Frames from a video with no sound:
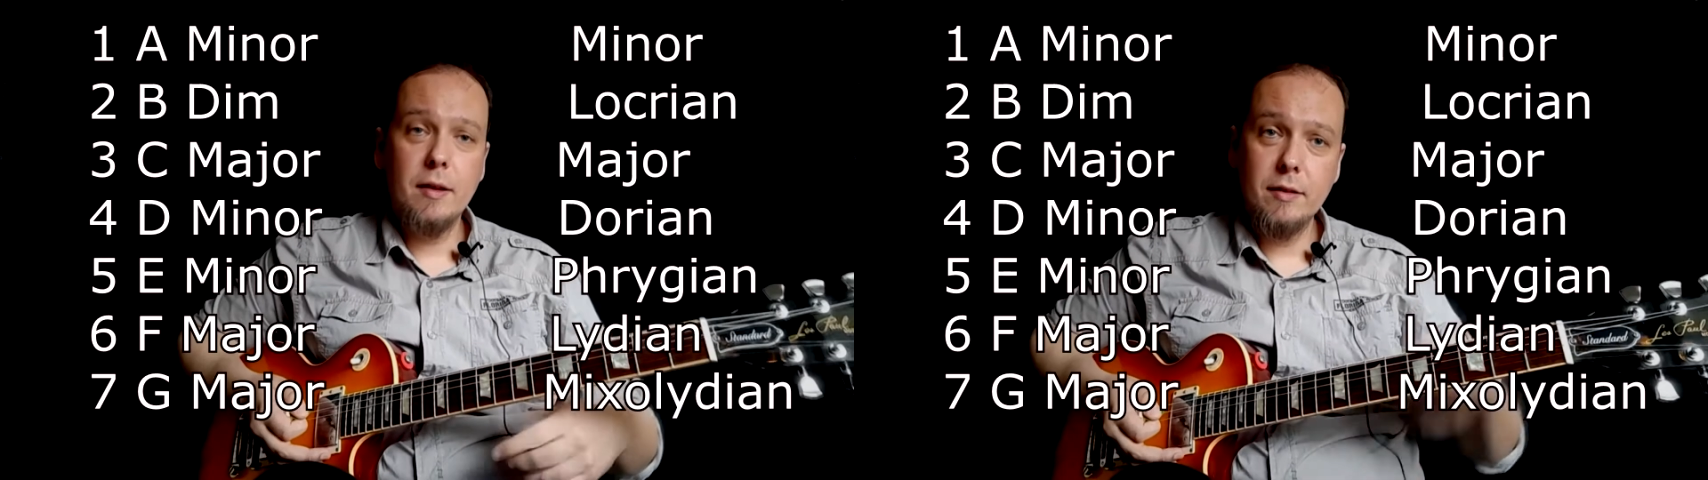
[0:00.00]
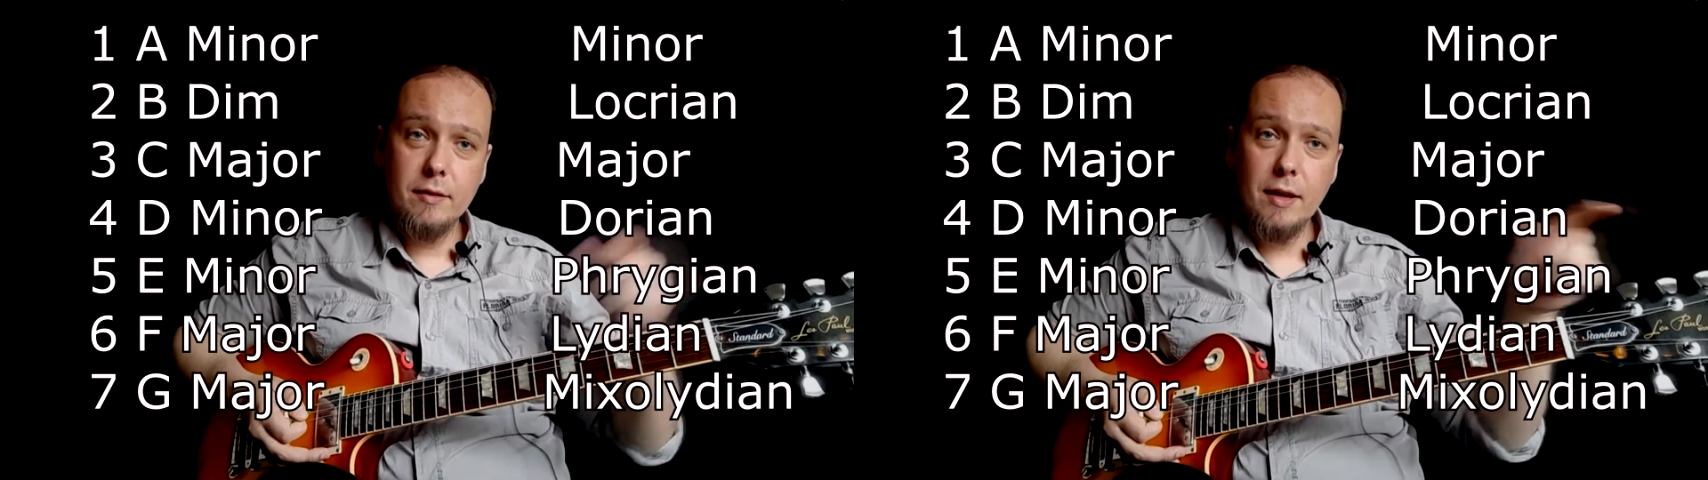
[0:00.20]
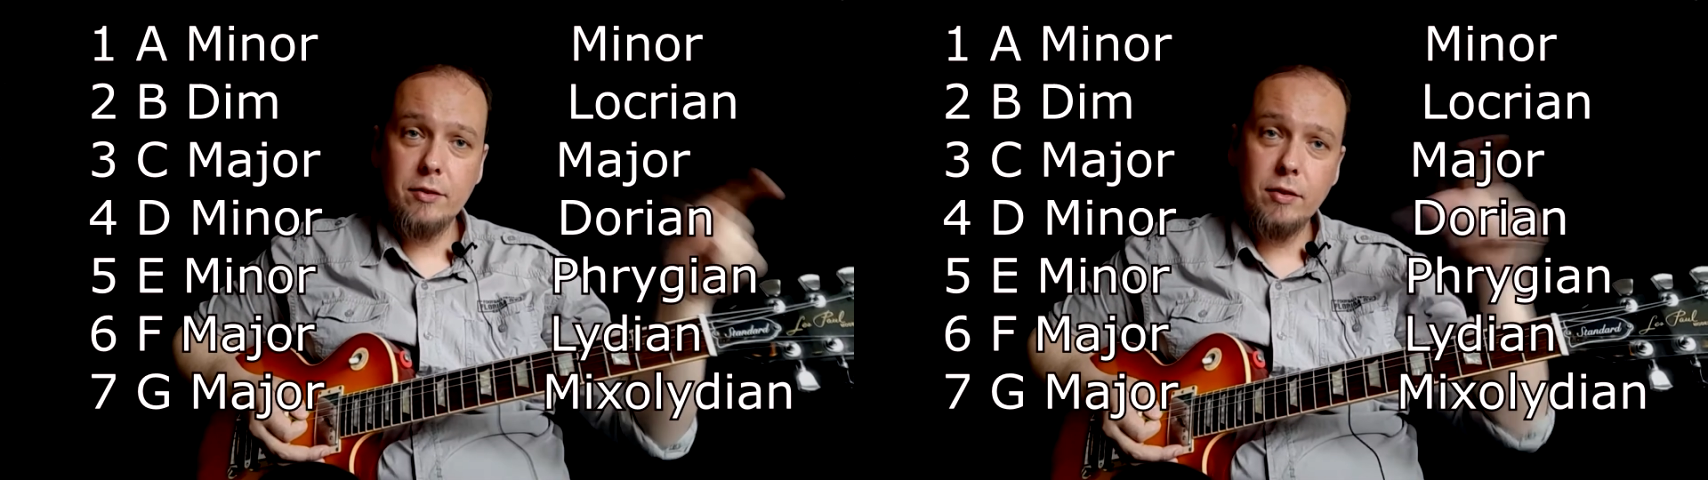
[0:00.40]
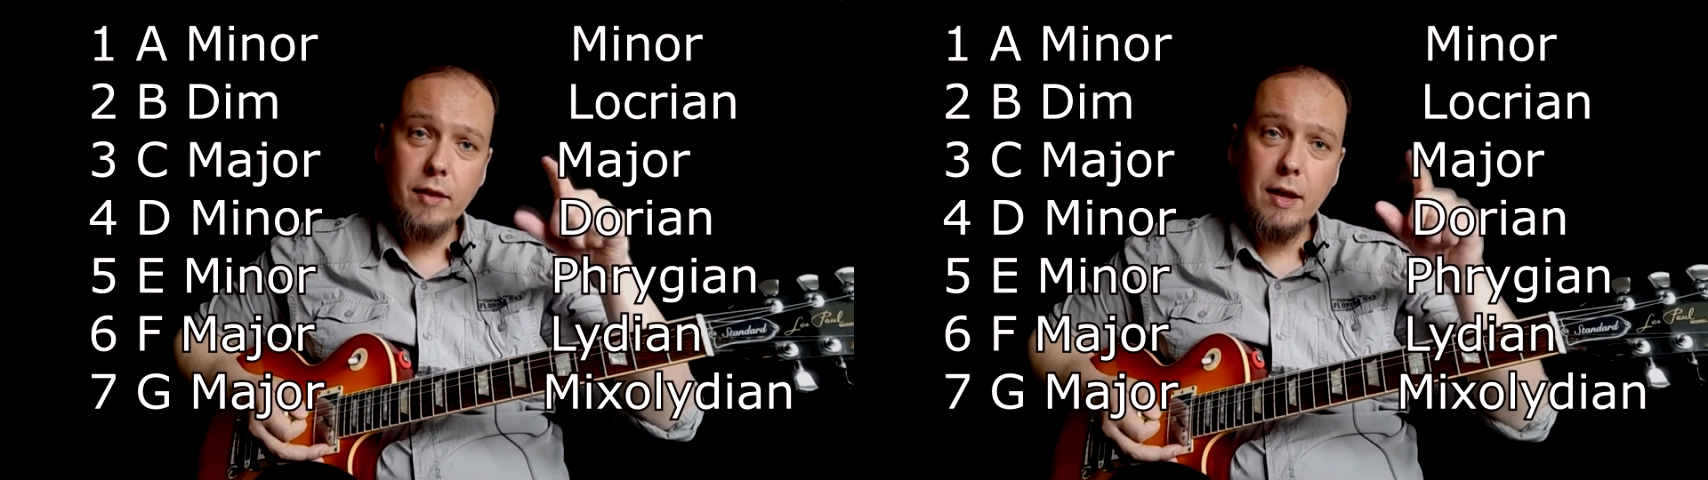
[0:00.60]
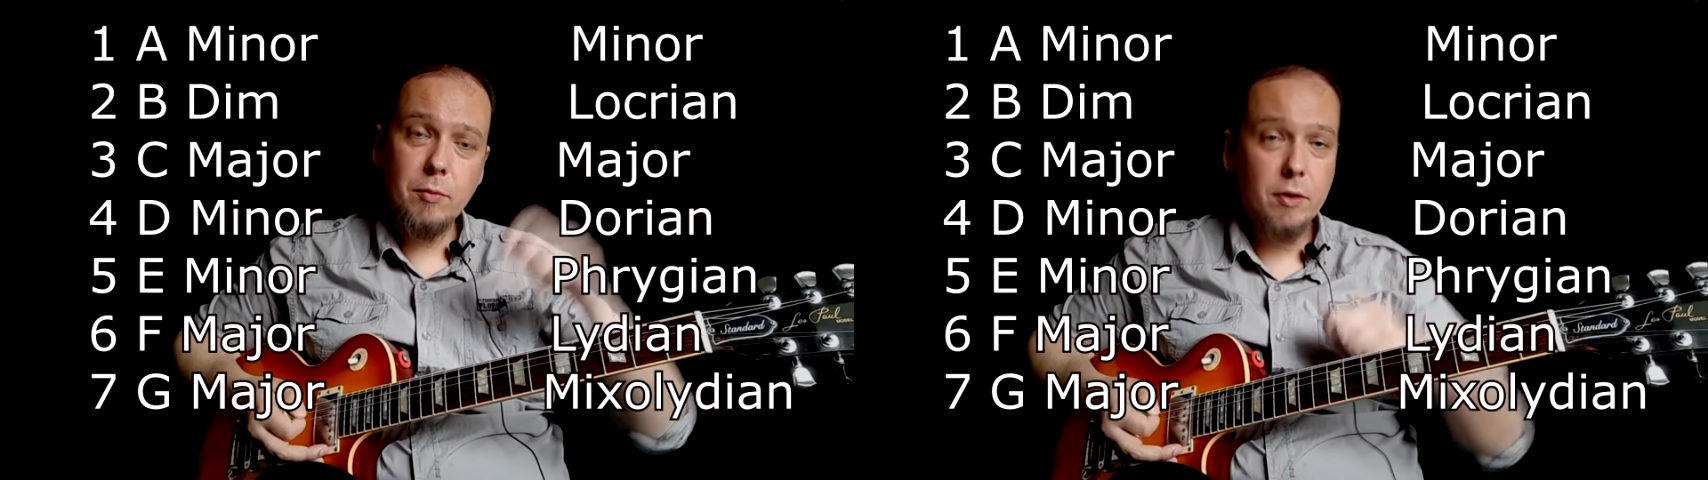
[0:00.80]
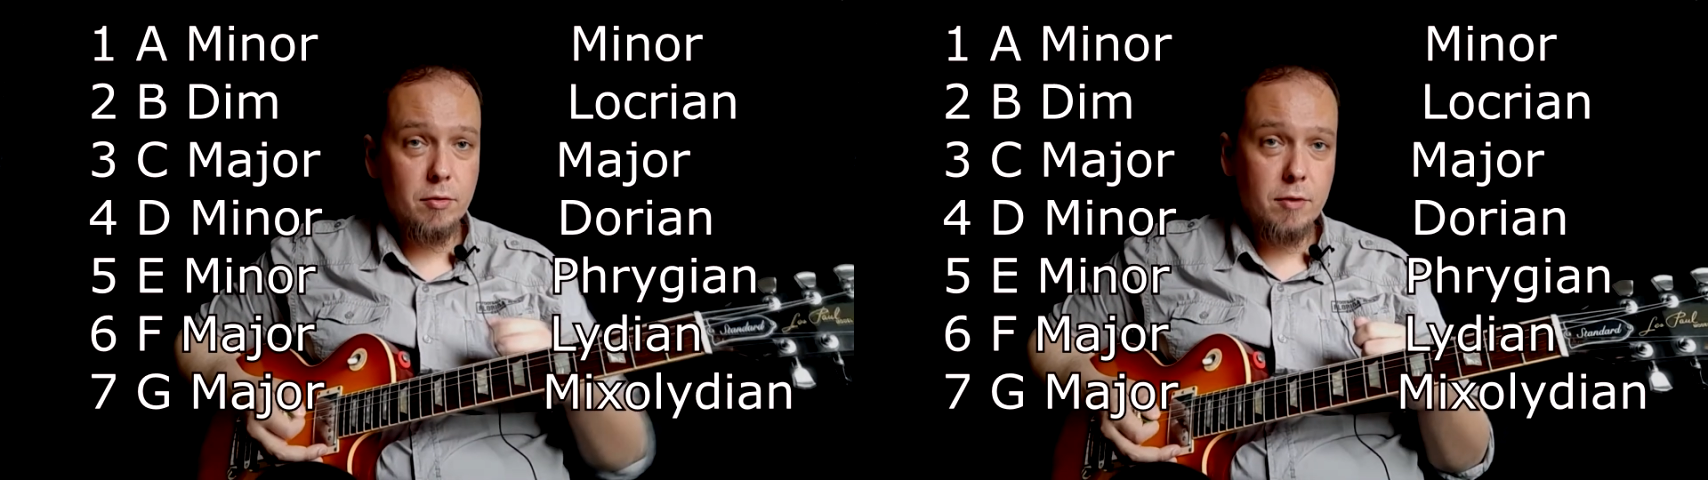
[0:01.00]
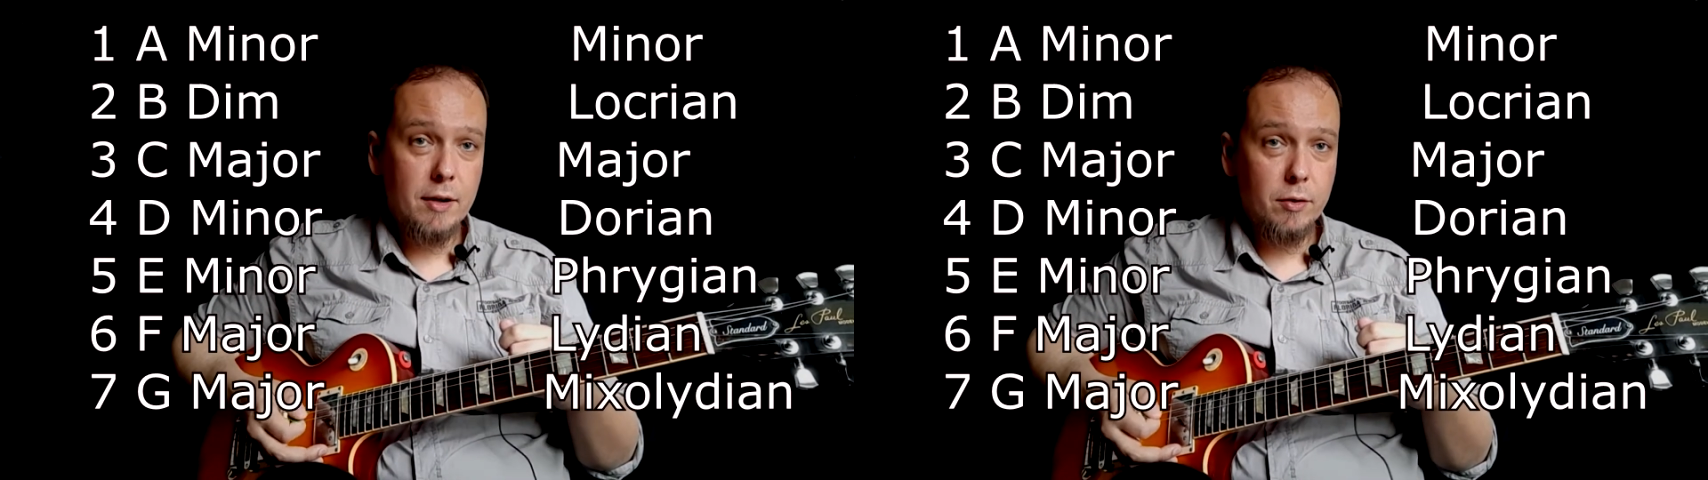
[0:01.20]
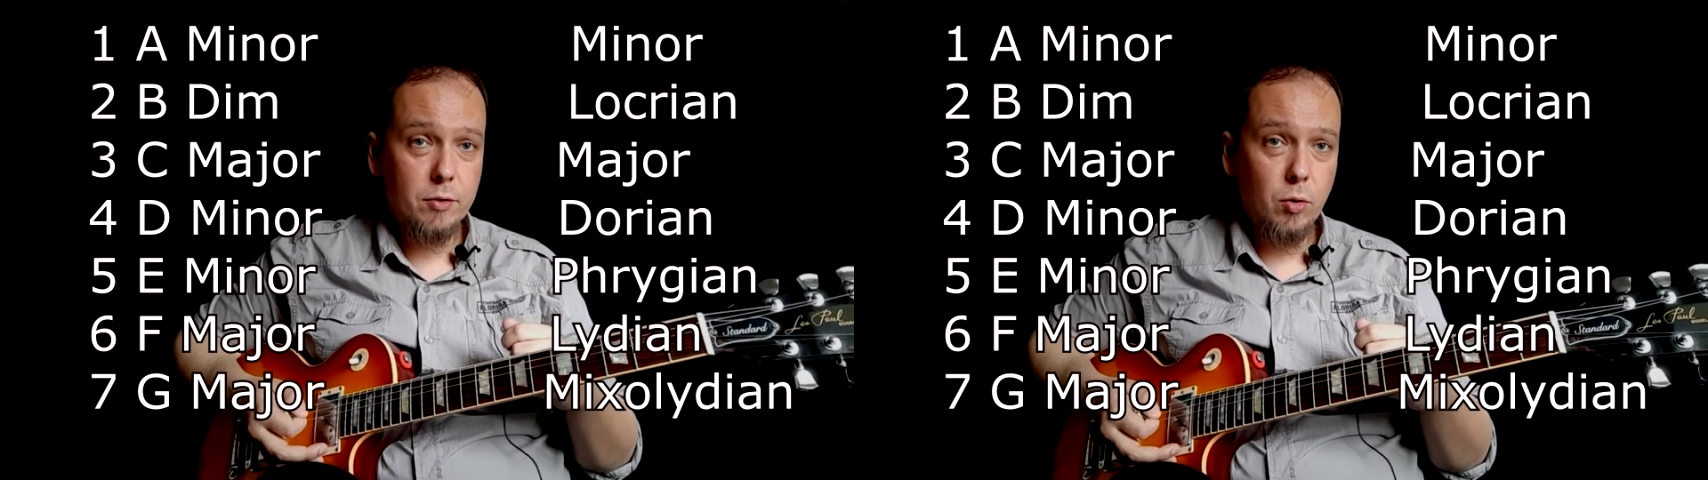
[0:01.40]
Next to that, we're going to write
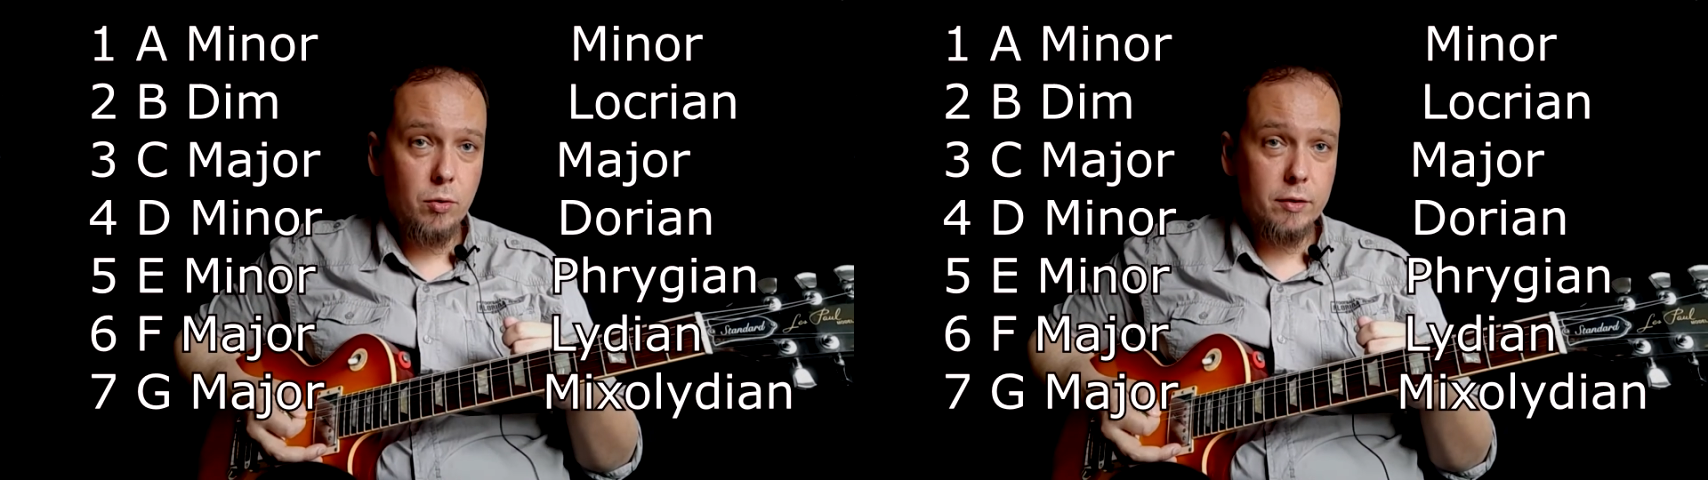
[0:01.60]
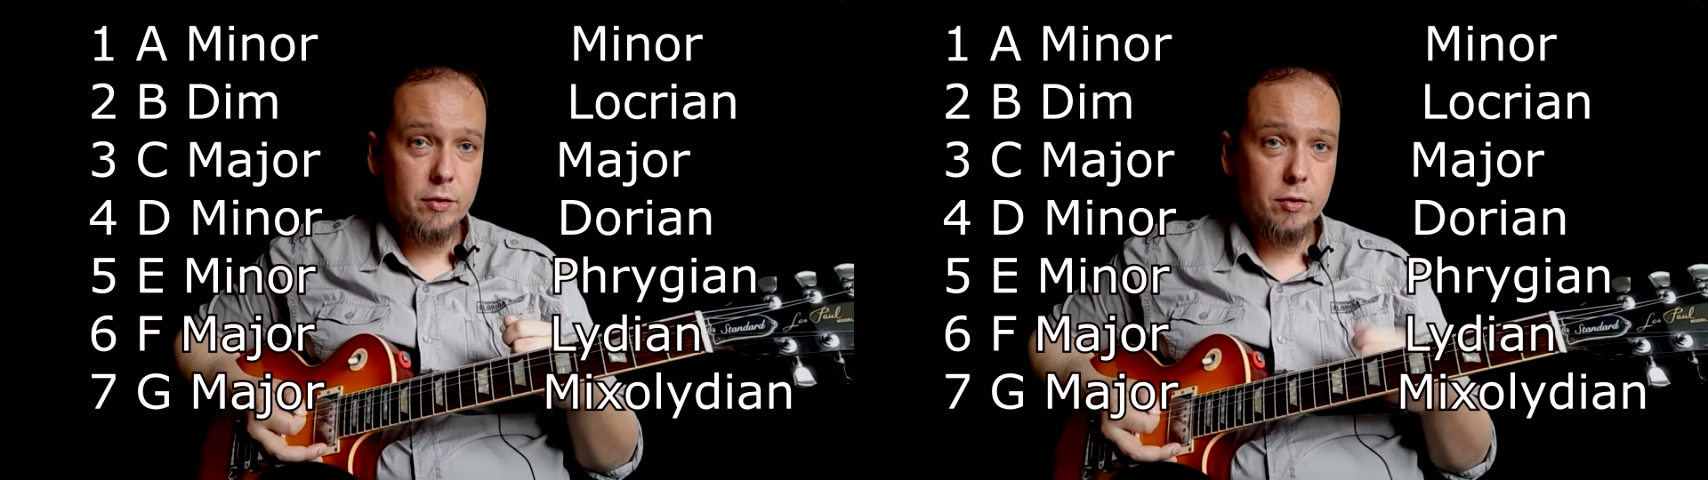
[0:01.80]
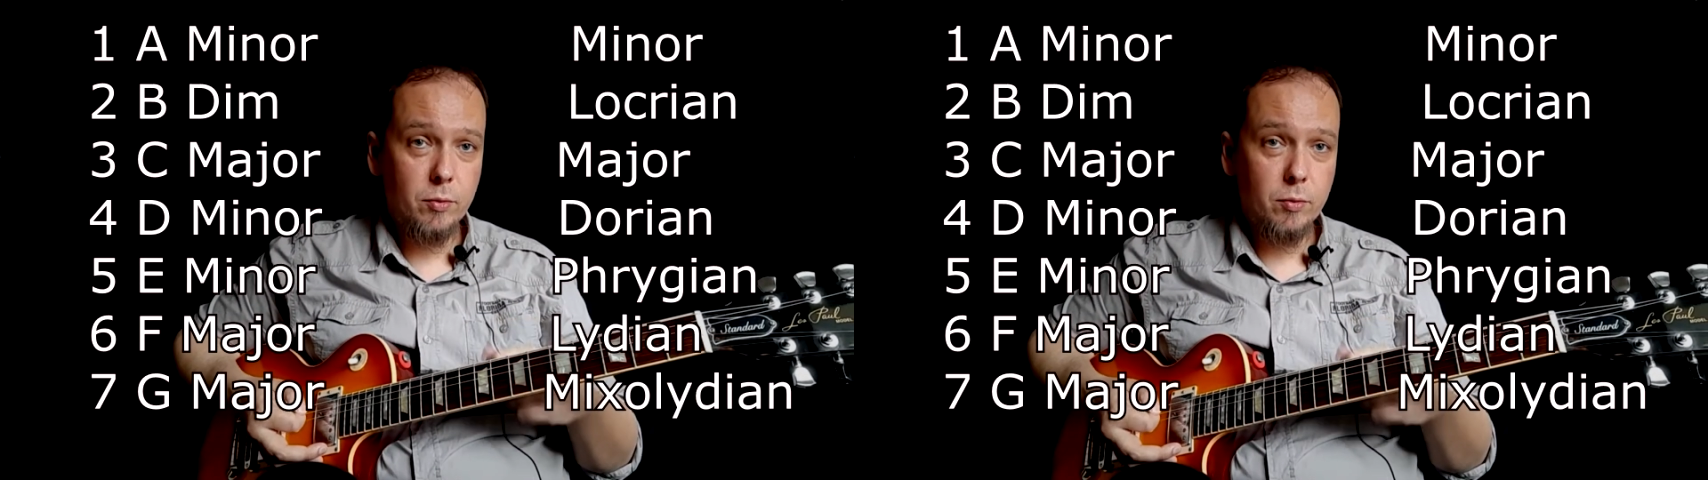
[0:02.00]
our chords,